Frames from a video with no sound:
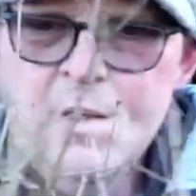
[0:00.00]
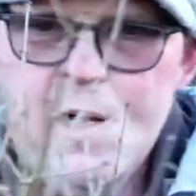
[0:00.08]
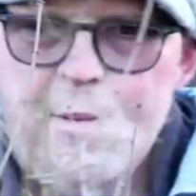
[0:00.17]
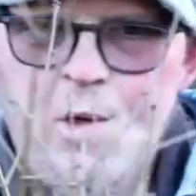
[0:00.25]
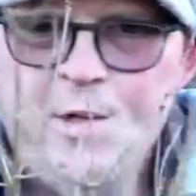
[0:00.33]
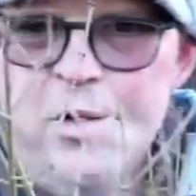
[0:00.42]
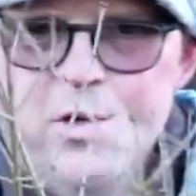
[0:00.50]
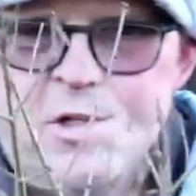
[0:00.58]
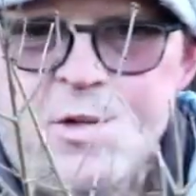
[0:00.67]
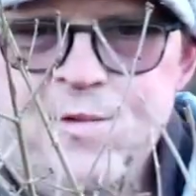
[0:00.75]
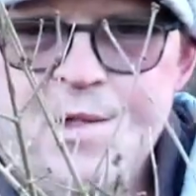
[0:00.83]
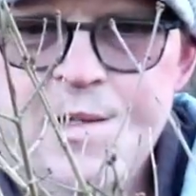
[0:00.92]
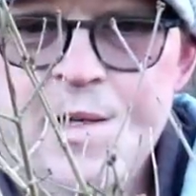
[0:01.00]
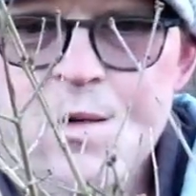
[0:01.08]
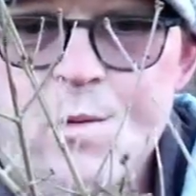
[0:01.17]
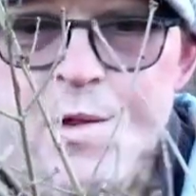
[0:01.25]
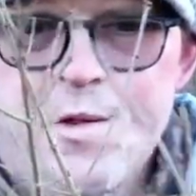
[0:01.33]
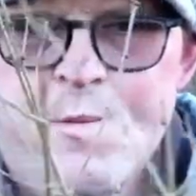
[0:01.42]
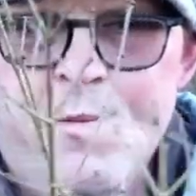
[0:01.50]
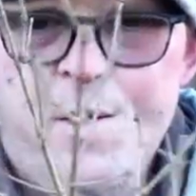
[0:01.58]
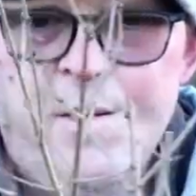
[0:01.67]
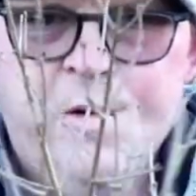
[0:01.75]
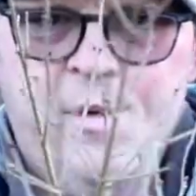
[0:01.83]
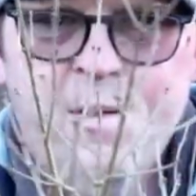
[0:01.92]
I'm only going to have to deal with them
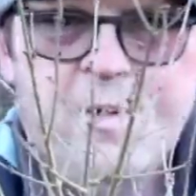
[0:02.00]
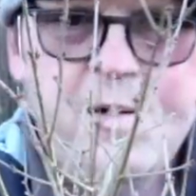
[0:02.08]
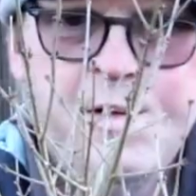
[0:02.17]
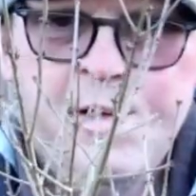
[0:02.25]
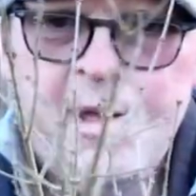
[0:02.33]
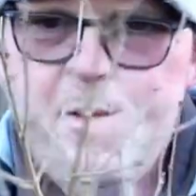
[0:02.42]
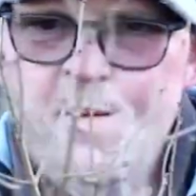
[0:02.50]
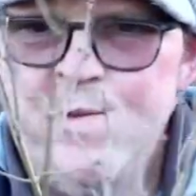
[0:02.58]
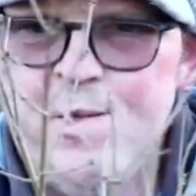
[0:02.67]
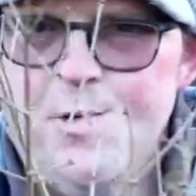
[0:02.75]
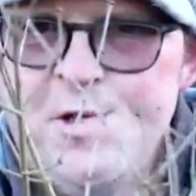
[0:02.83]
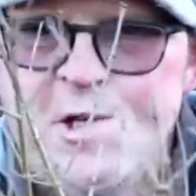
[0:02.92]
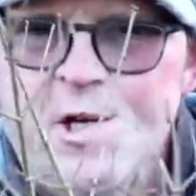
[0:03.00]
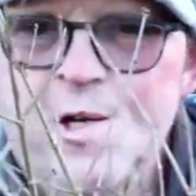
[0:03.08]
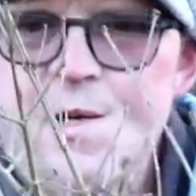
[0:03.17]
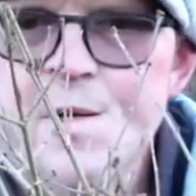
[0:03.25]
in the future.